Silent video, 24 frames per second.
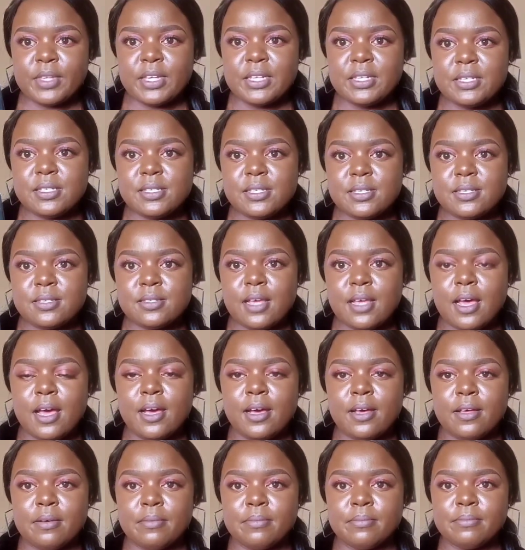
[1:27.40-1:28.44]
This is
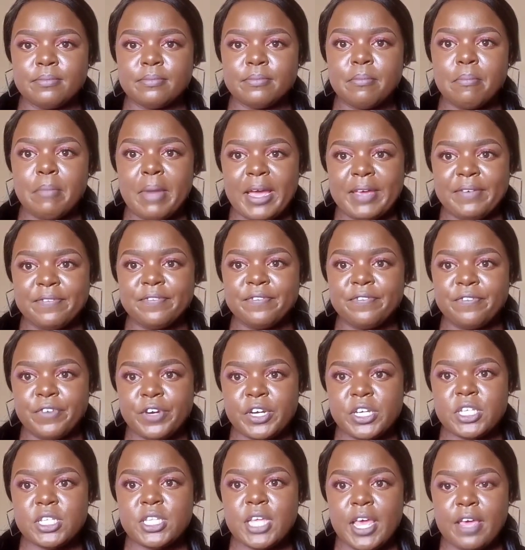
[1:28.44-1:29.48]
my
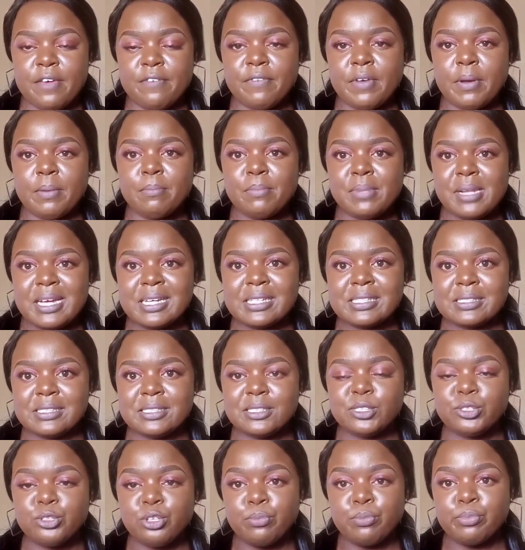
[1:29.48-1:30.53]
first ever black
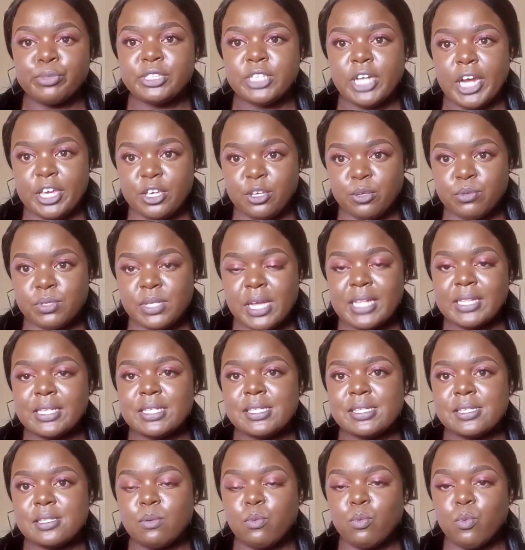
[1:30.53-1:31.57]
seed soap which I use, and
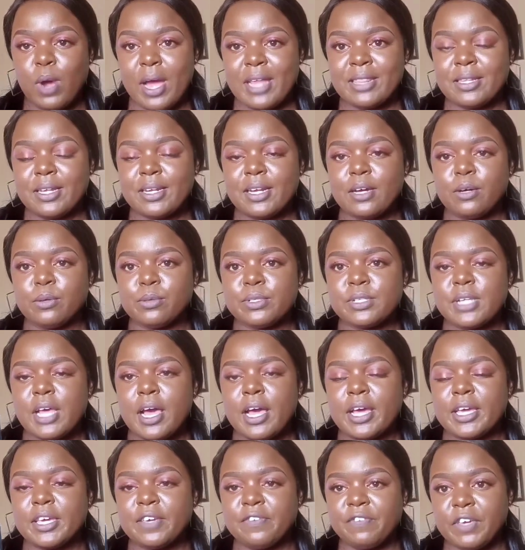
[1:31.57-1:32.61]
this is the one that I was
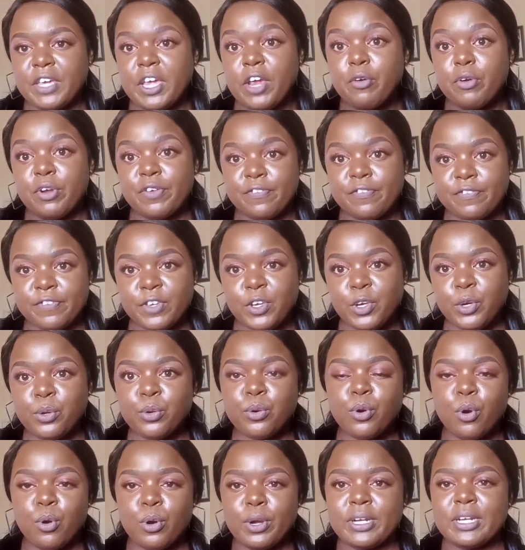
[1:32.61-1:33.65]
giving a
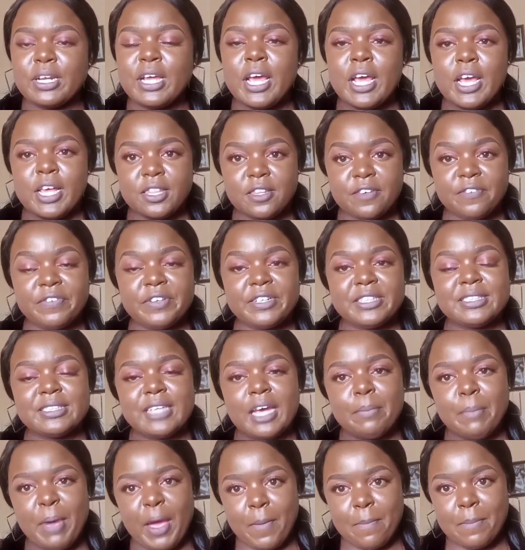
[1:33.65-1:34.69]
review on the first
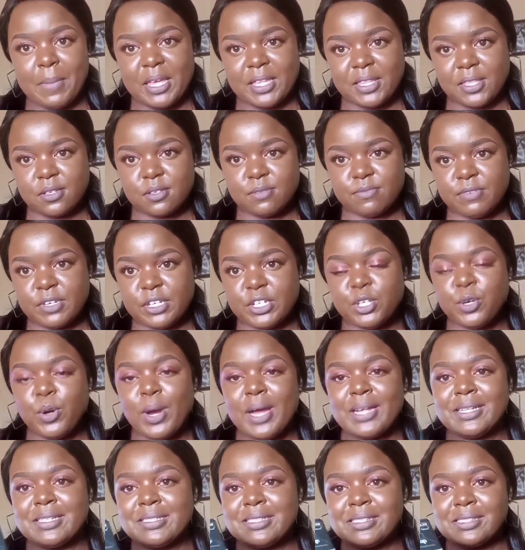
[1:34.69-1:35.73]
time I made this video,
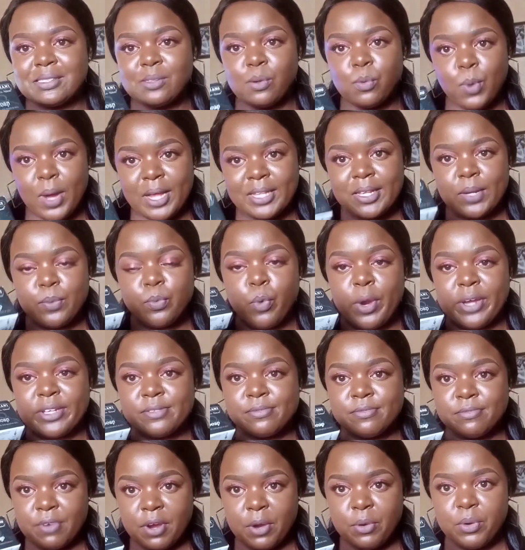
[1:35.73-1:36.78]
and this is the one that worked
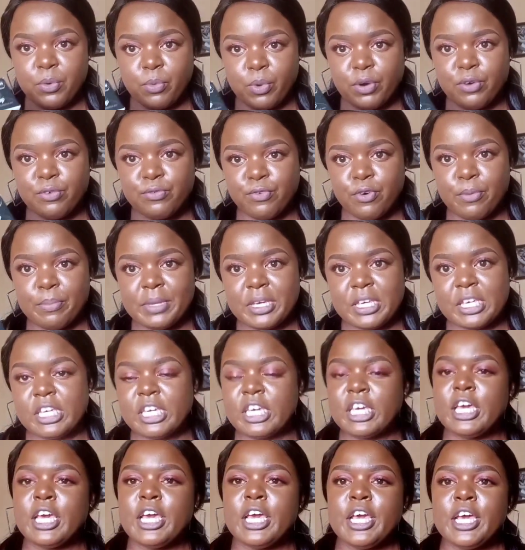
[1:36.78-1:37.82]
very well for me.
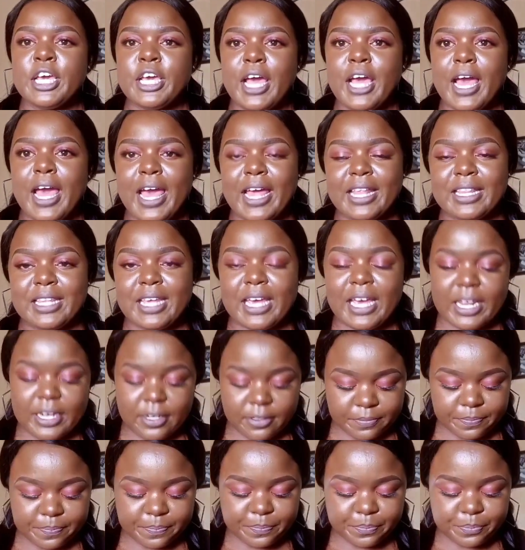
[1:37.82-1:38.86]
And
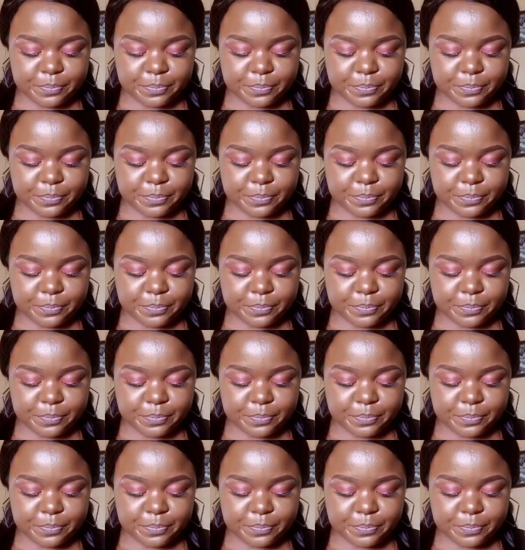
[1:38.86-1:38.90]
then